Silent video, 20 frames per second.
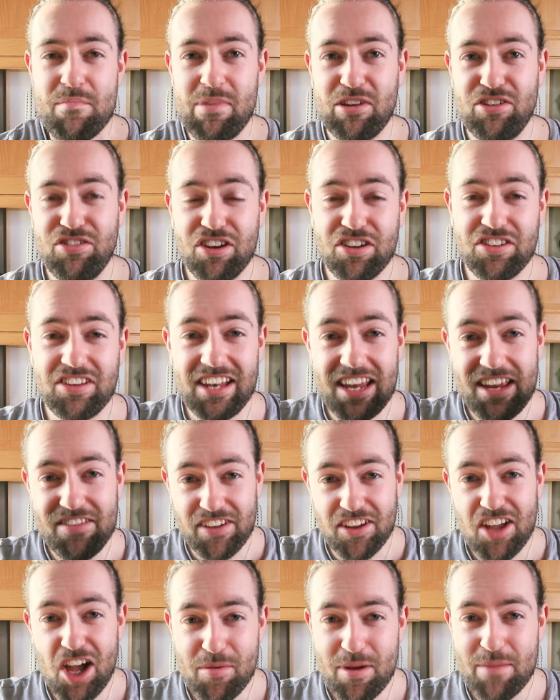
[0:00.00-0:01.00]
Be sure to
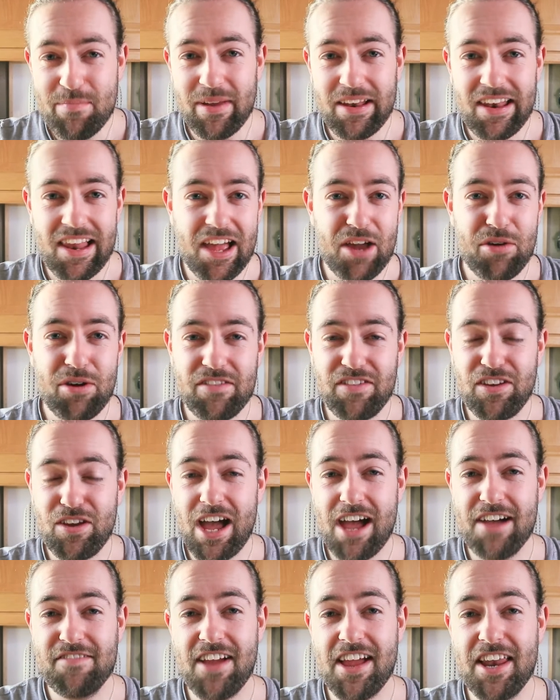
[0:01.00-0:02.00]
leave a comment below if you
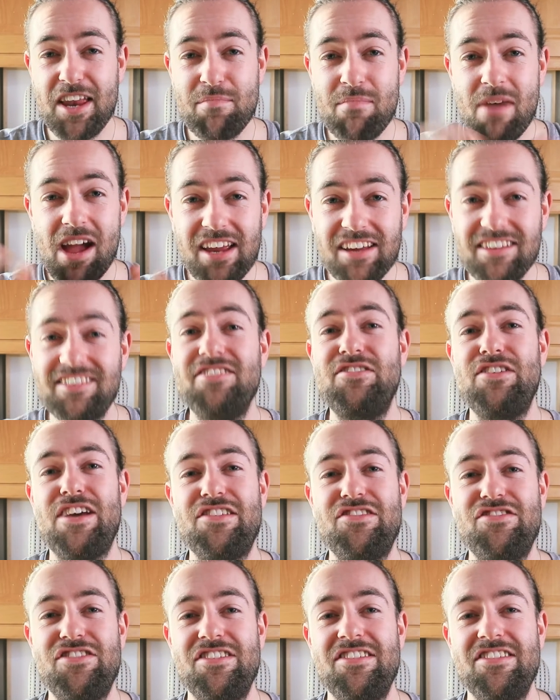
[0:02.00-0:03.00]
have any mic
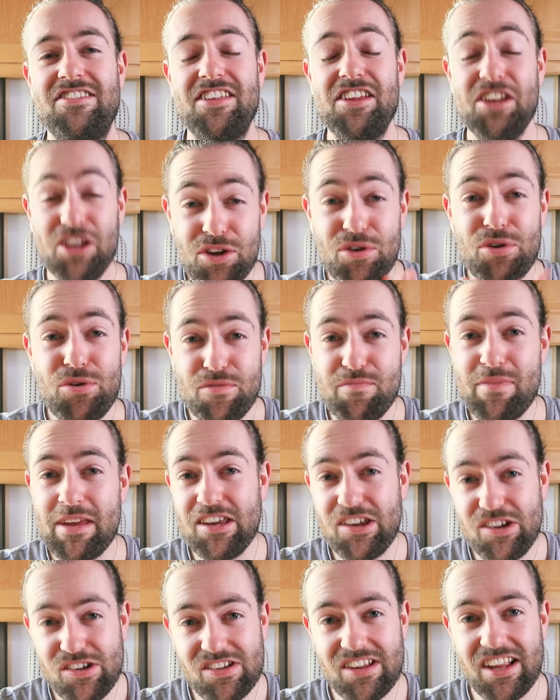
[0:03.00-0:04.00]
suggestions that you've
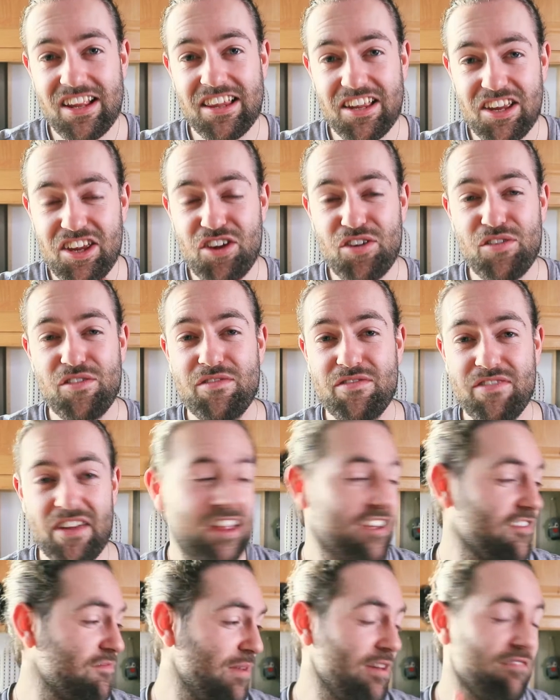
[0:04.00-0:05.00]
been using that you
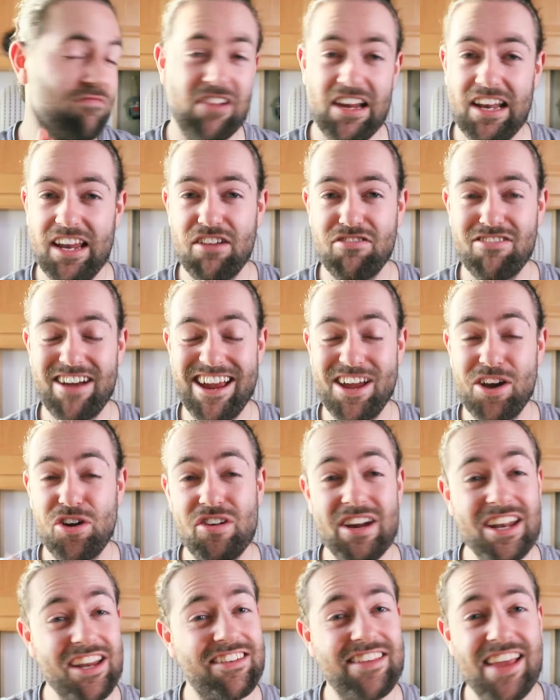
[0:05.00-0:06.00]
think have been really great,
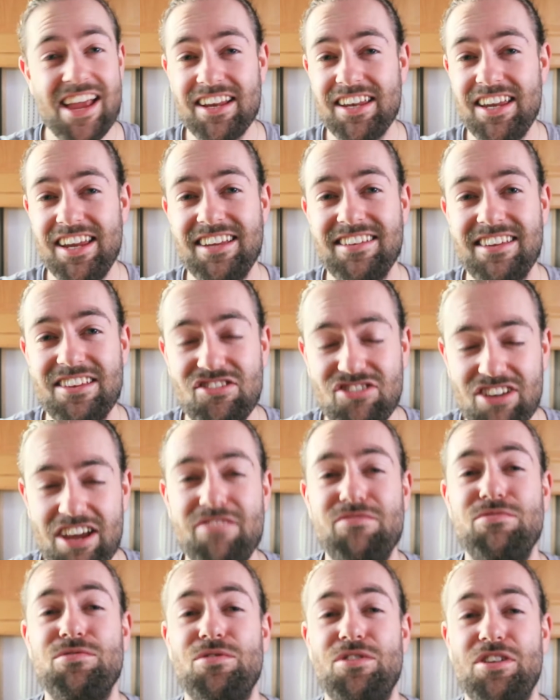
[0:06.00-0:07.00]
or any techniques in
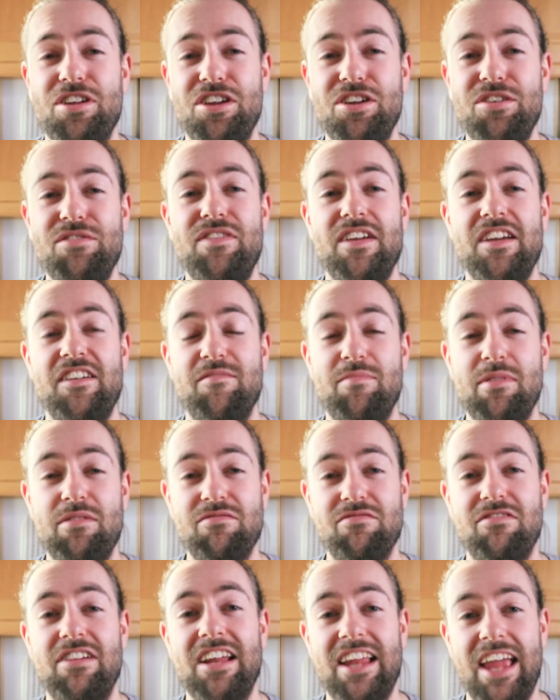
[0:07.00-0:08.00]
general that you think have
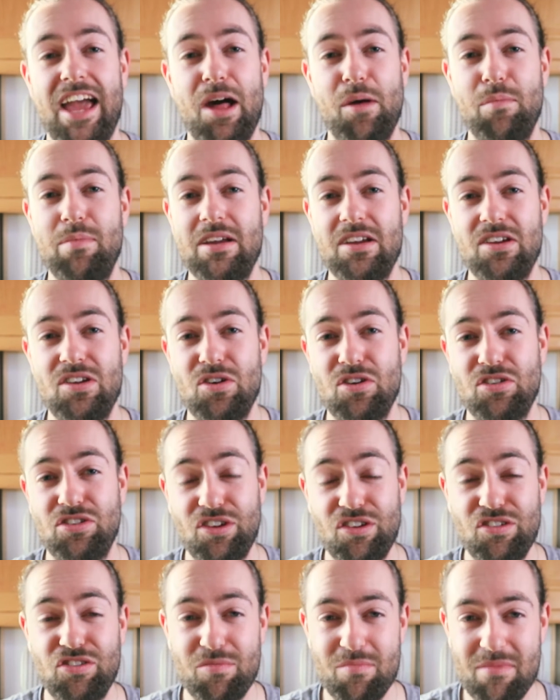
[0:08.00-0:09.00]
been really helping your
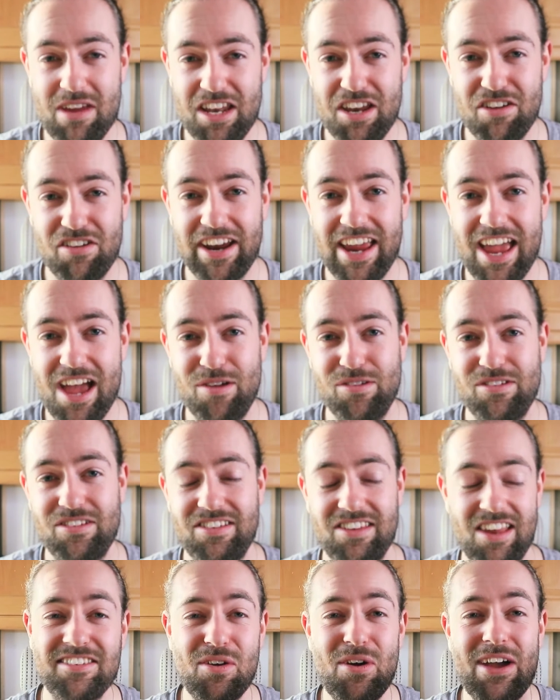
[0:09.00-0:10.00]
social media
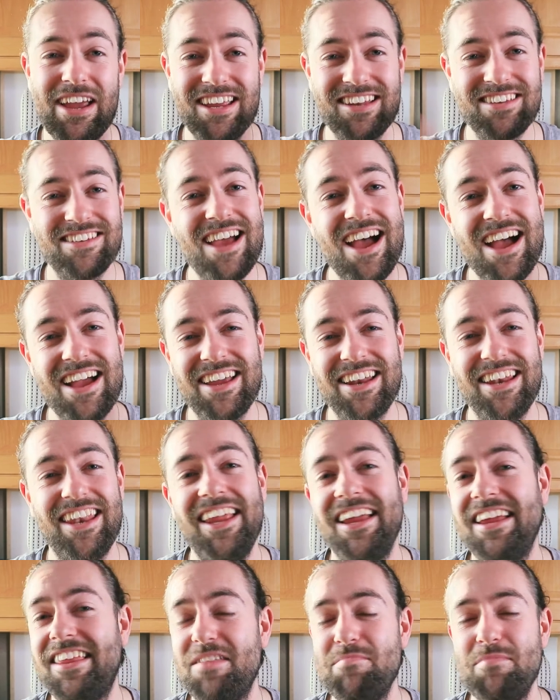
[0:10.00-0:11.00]
accounts, so I can tag and
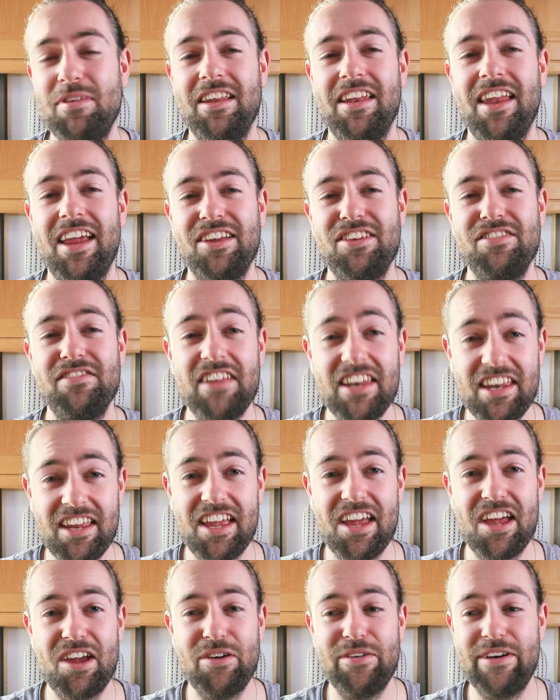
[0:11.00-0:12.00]
link them in the next
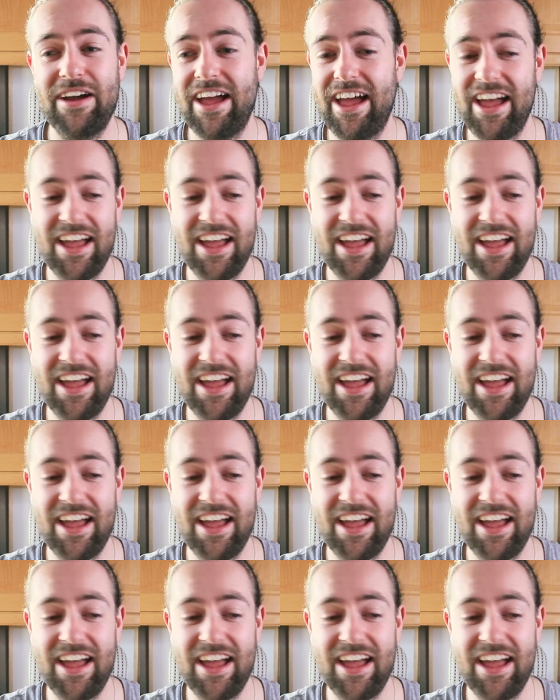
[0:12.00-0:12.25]
video